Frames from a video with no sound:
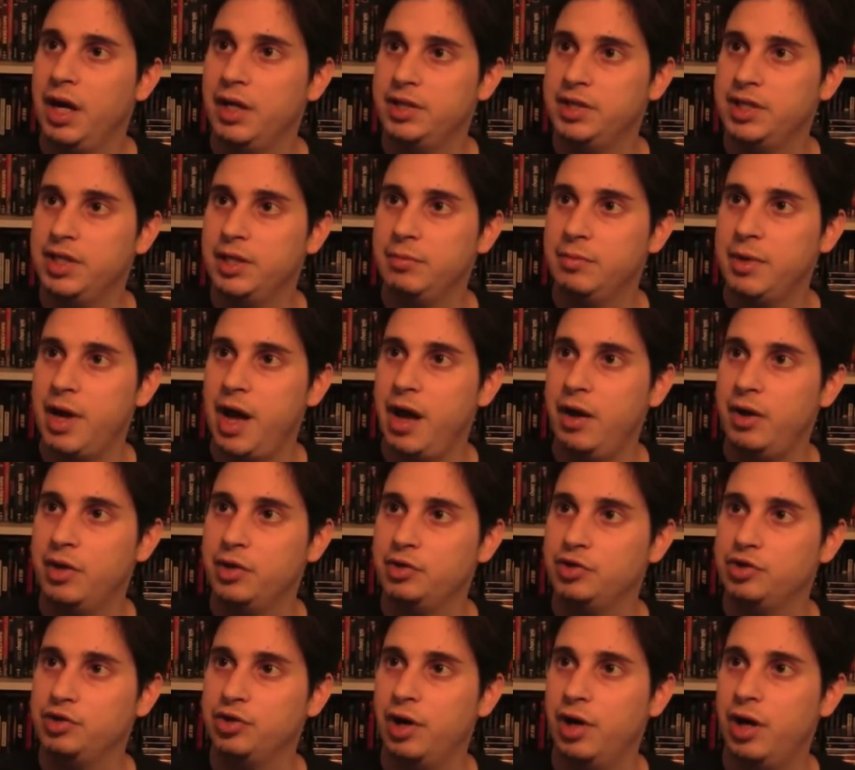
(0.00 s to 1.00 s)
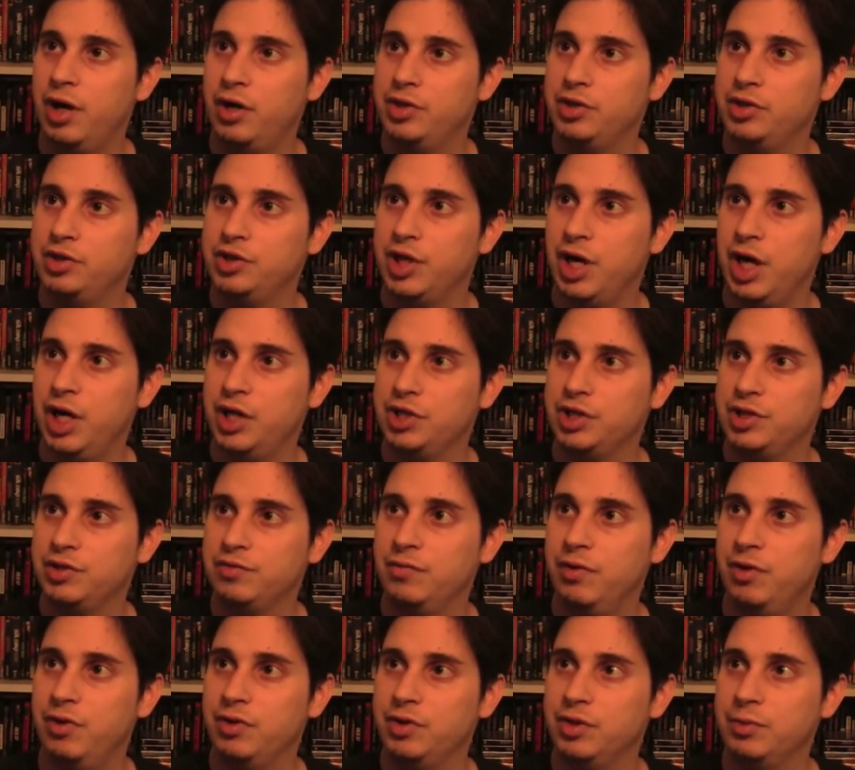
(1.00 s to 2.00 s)
Tim Allen, John
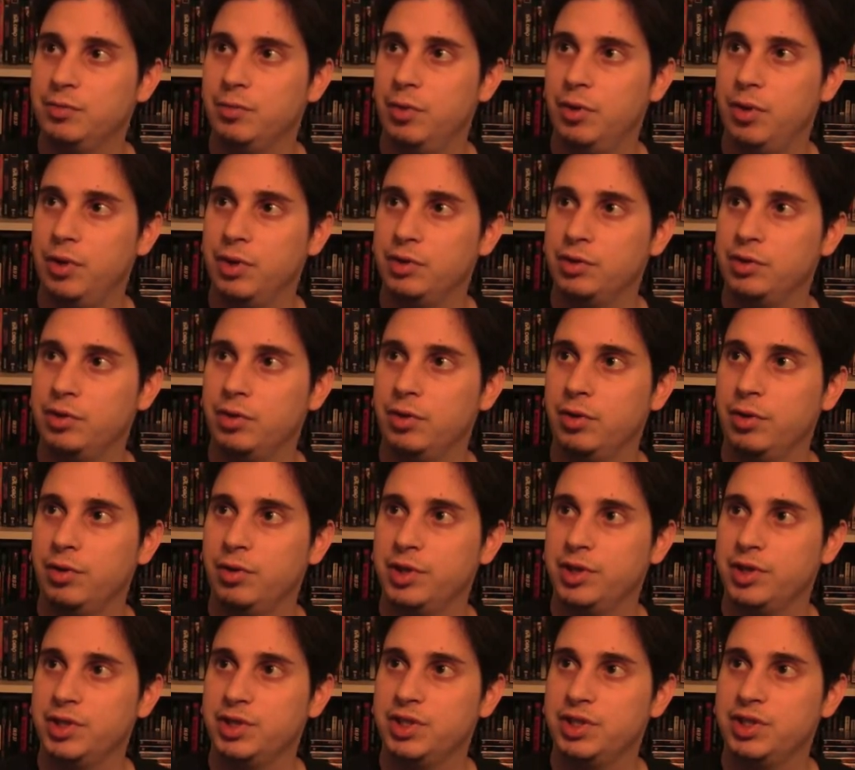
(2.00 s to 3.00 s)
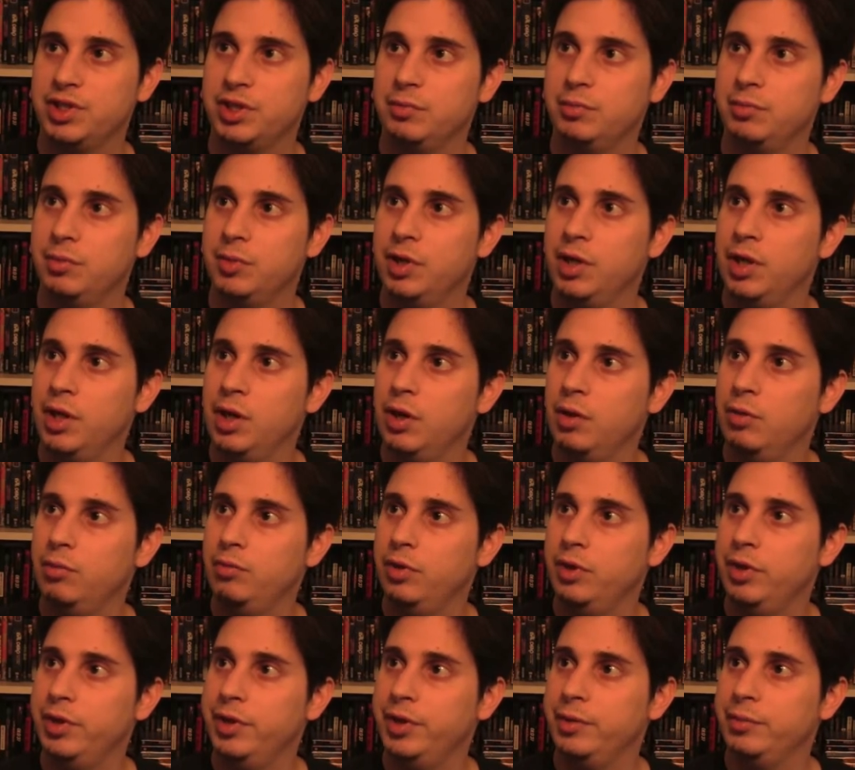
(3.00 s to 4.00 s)
Travolta, Martin Lawrence, and
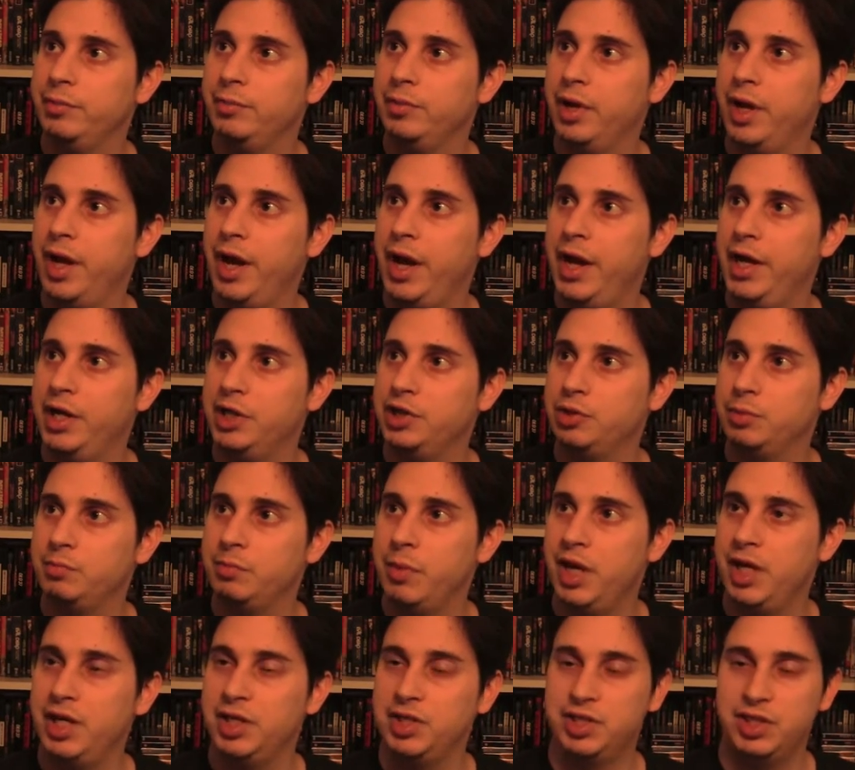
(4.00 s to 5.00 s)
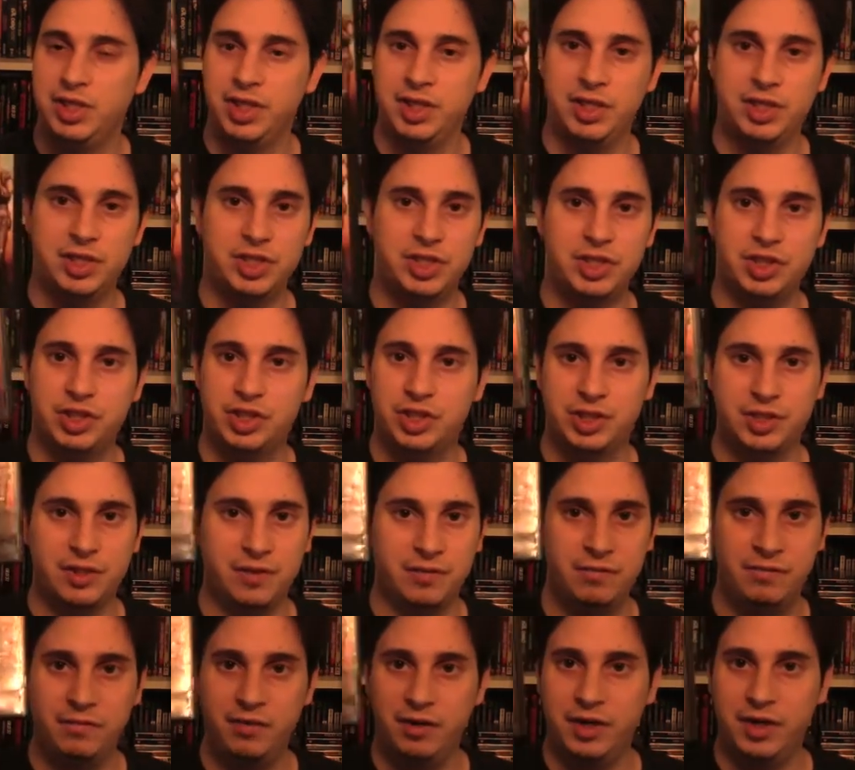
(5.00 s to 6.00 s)
William H. Macy. This is just a
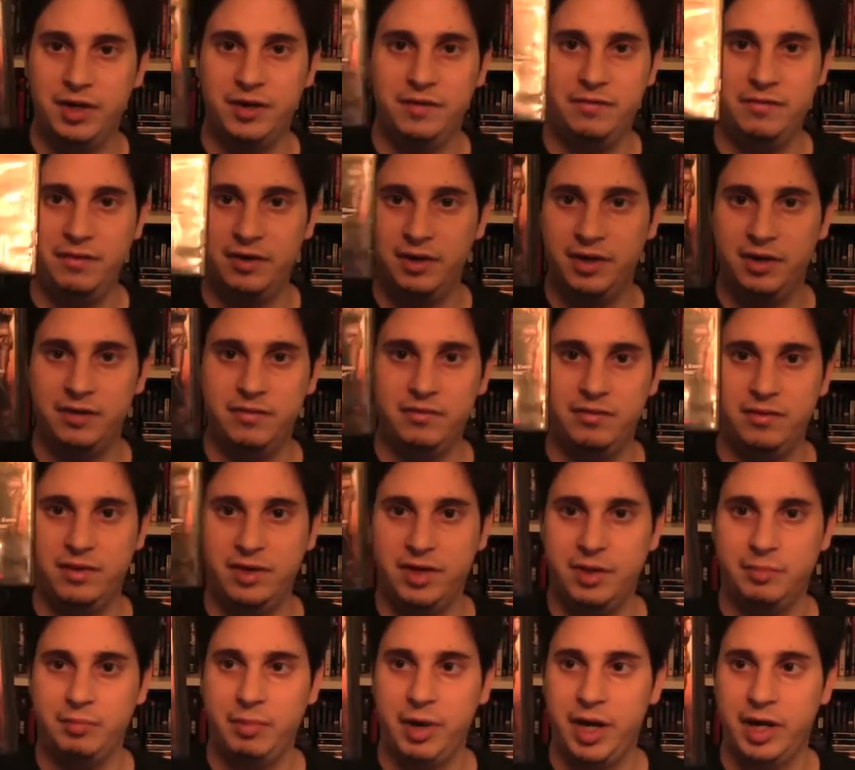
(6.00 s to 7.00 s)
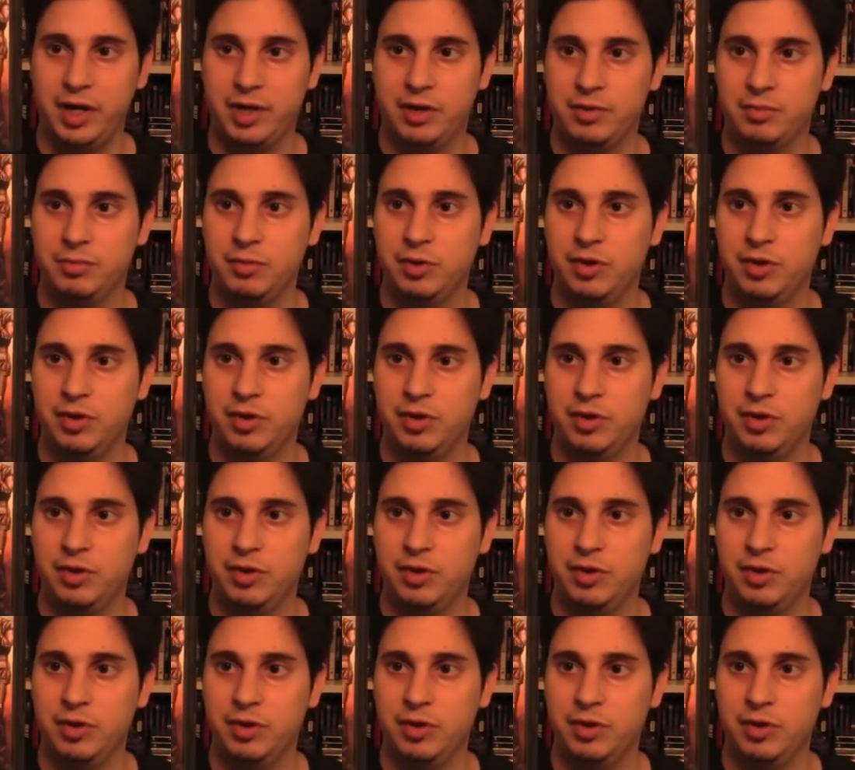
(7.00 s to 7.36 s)
funny biker